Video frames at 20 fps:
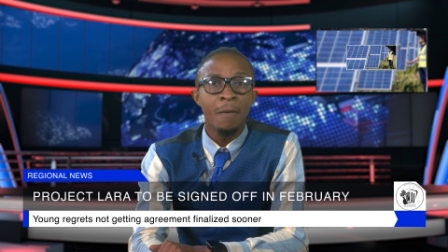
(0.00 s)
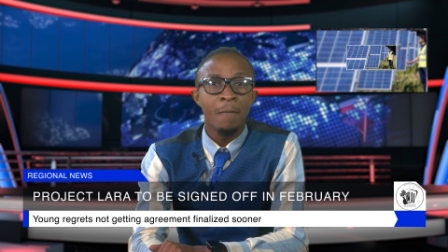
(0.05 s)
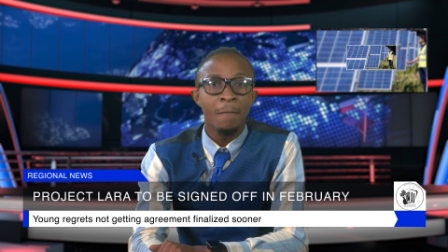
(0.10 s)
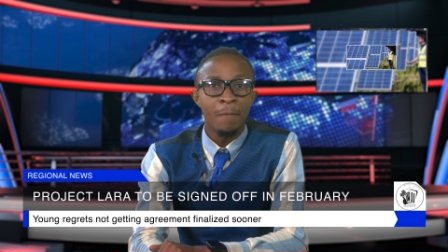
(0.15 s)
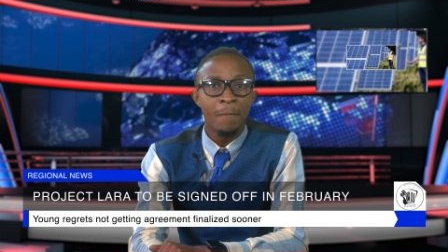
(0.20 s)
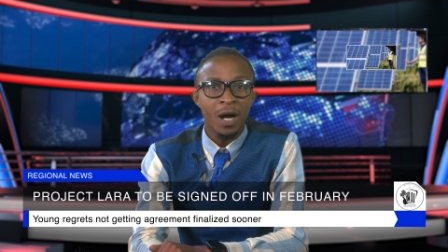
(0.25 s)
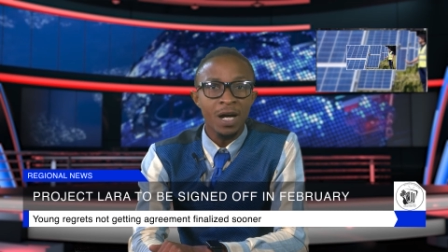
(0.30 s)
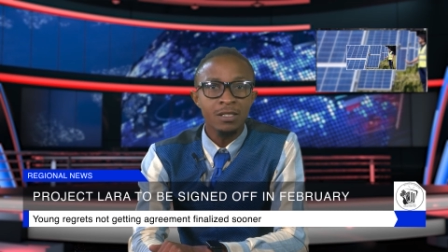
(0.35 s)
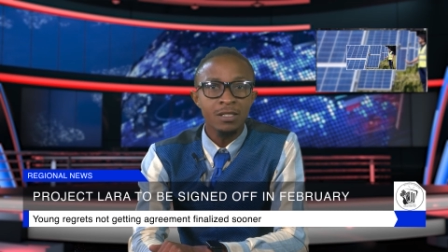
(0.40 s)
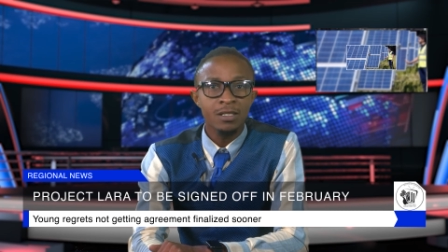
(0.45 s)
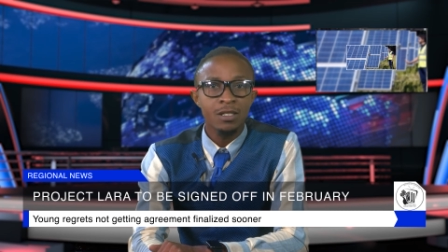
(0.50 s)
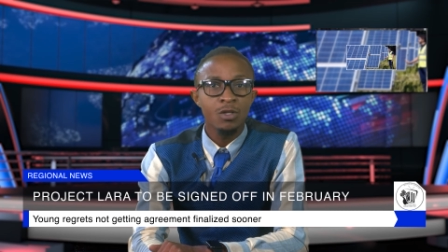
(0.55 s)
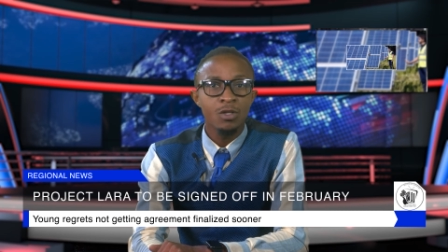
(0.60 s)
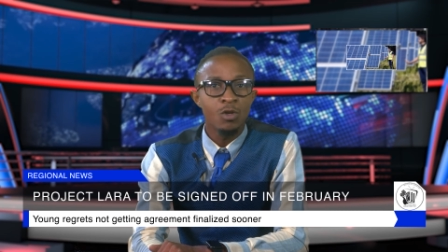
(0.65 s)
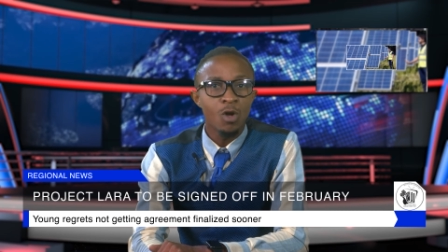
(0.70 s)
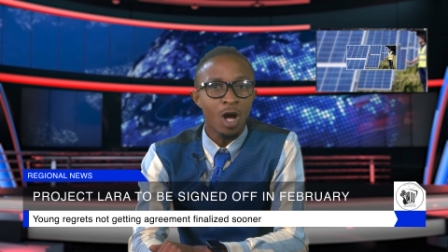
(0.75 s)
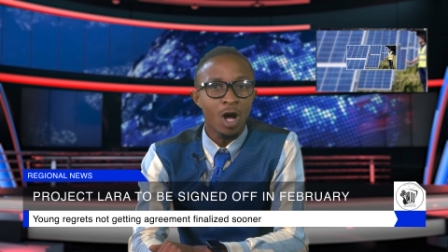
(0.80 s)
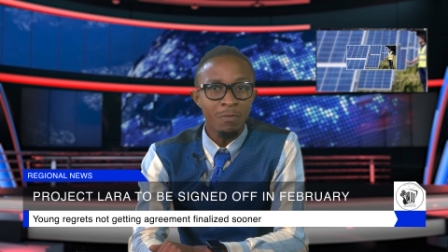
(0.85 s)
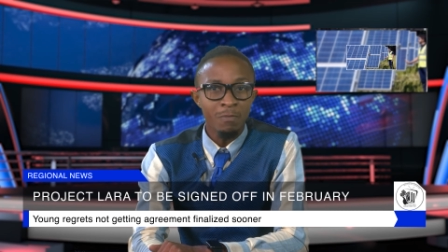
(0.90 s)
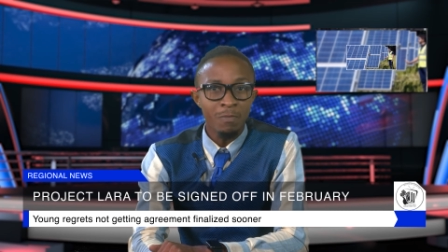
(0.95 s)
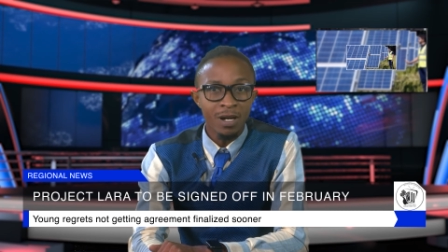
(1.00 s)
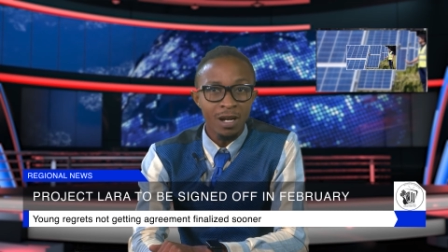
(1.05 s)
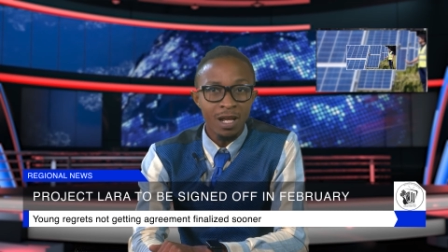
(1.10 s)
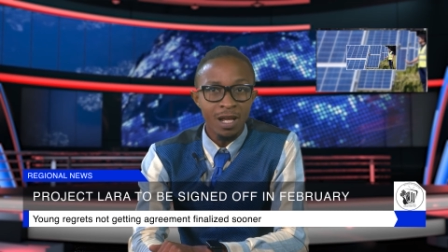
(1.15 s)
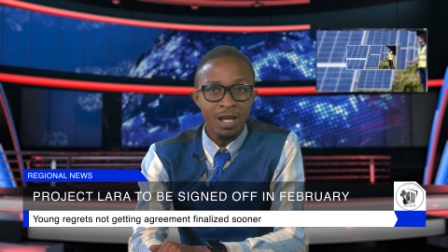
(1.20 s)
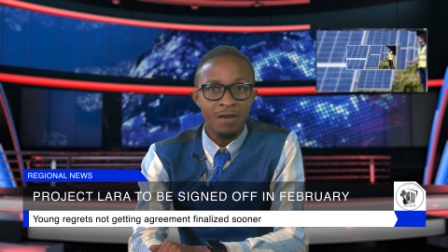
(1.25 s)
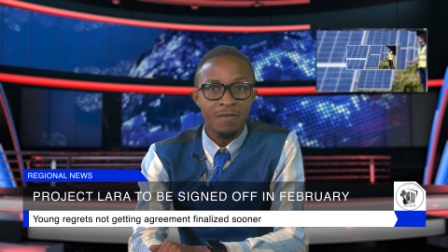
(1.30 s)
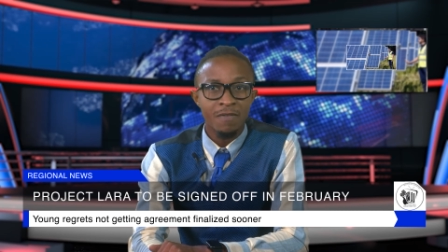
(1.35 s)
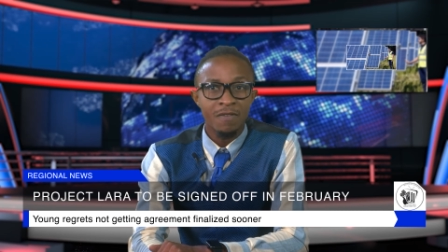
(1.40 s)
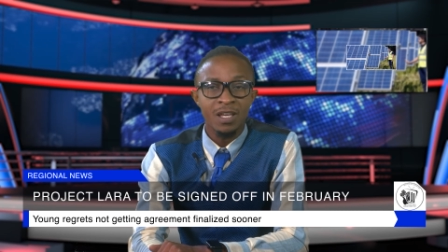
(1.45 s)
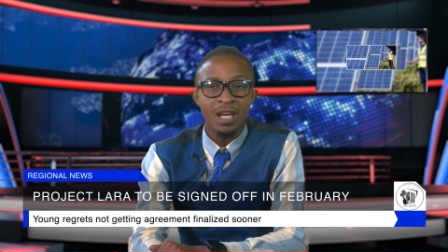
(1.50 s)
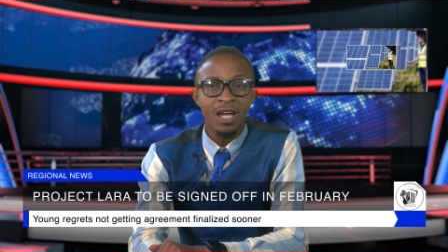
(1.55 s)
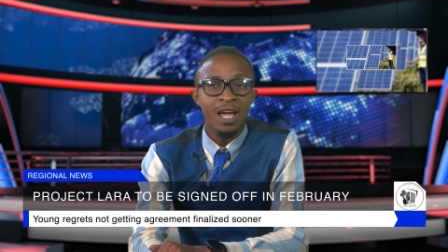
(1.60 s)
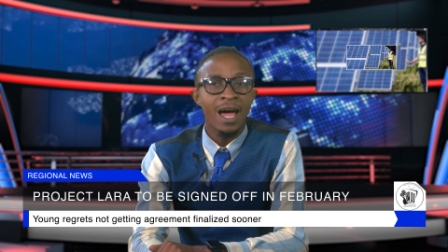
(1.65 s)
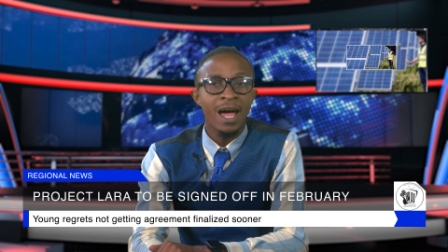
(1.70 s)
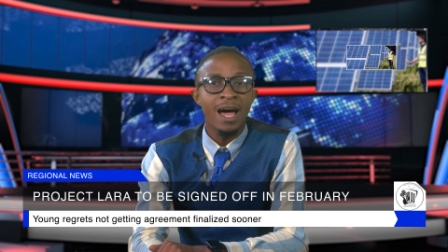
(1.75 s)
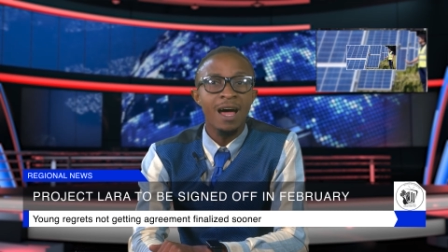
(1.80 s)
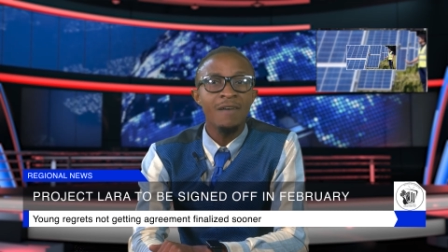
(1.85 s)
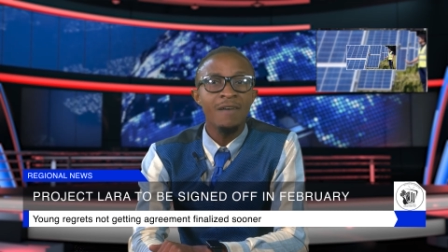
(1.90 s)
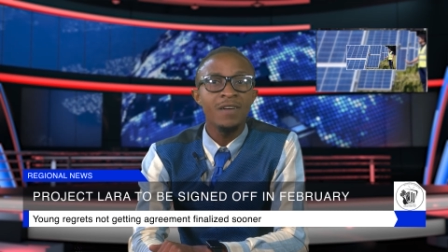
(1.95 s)
must not believe they
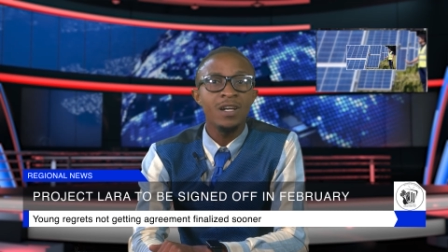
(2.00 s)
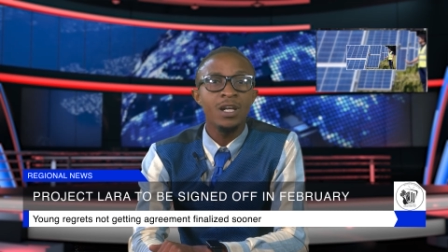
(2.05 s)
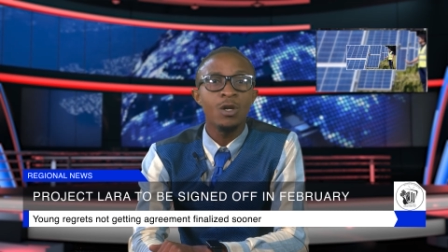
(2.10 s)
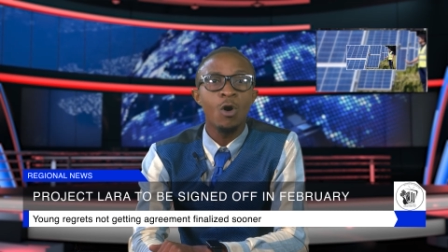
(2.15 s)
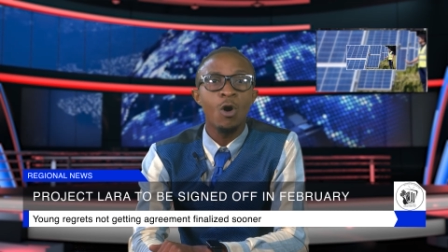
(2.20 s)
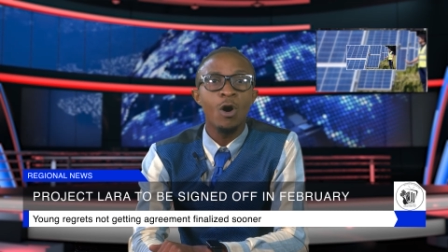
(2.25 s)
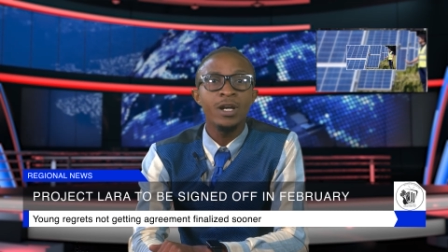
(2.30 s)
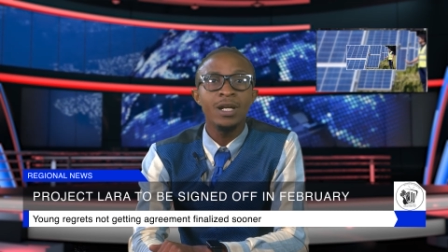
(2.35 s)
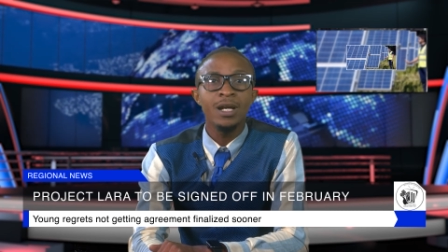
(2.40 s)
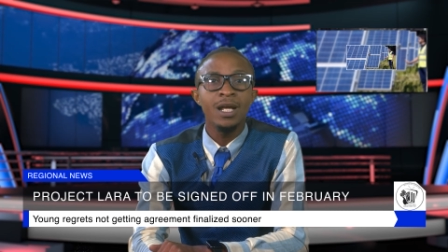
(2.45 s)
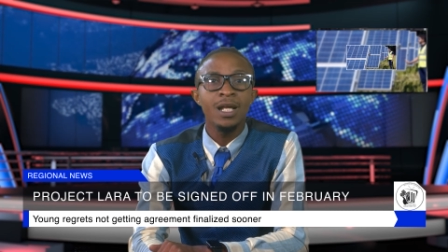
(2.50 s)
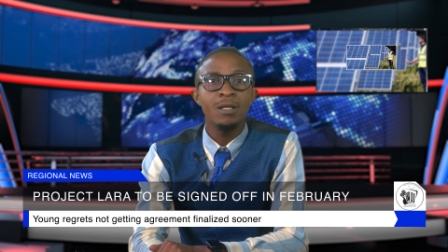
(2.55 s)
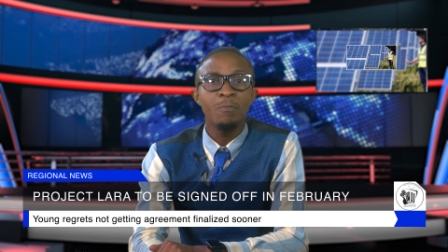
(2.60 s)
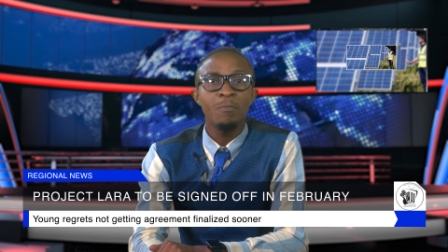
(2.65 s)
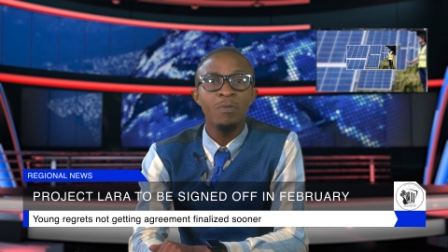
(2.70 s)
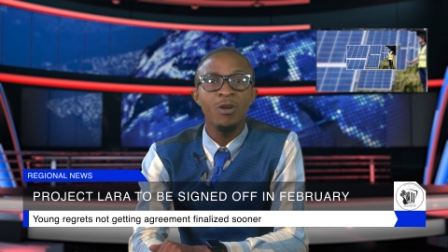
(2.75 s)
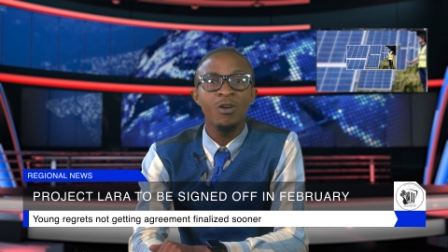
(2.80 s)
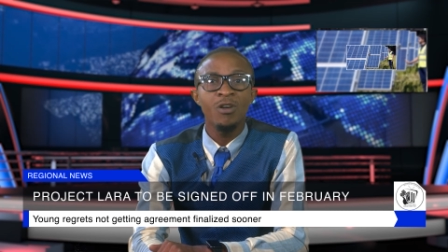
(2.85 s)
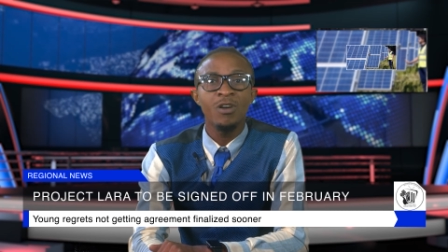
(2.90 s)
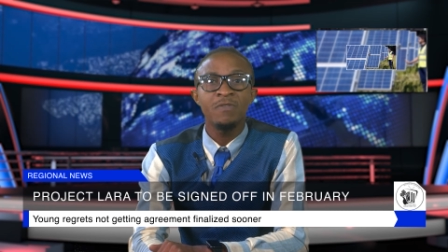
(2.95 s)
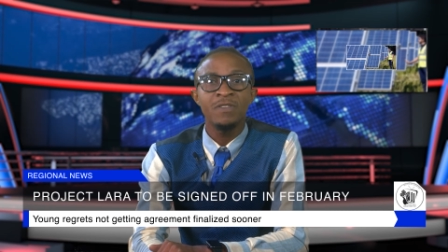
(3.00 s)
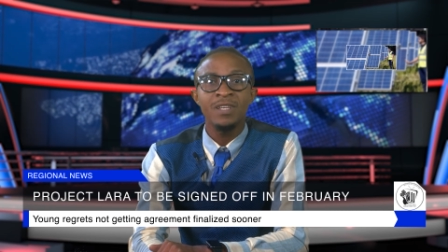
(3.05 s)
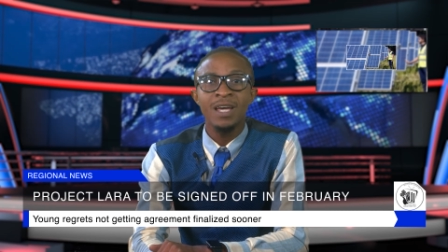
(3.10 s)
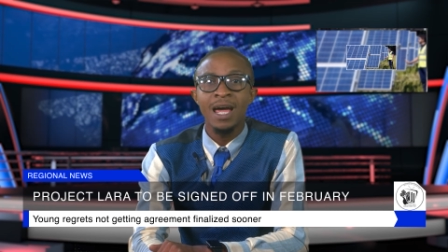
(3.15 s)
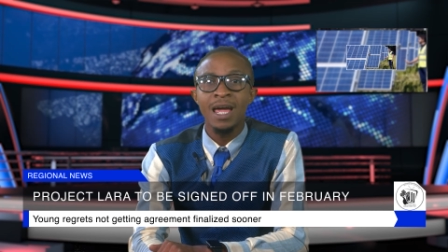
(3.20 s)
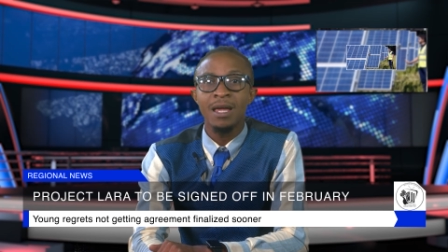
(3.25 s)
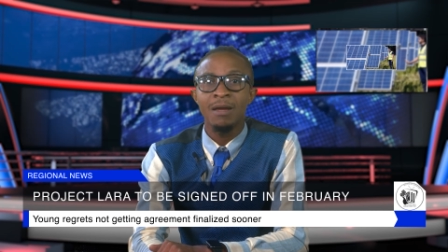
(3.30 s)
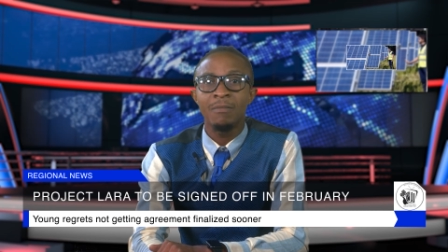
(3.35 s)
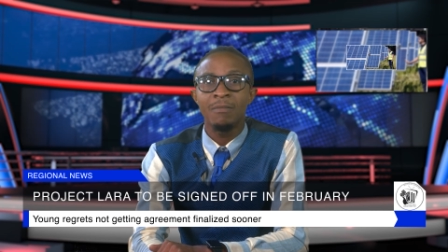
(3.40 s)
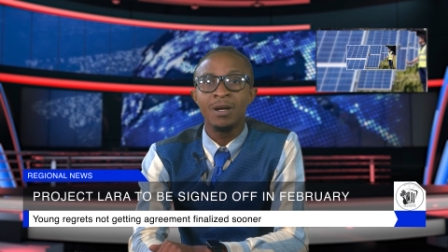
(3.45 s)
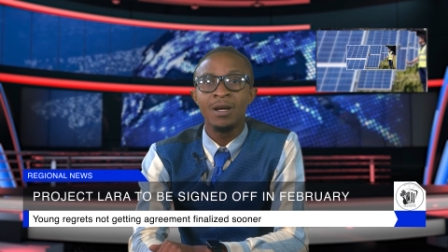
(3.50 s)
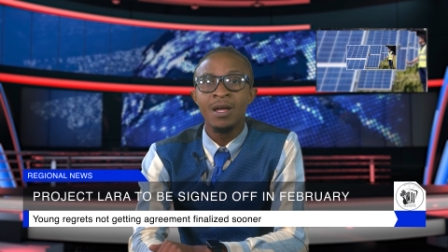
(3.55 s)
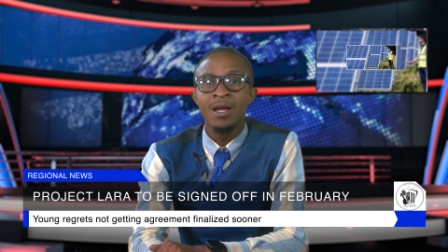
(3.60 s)
have an inordinate period of time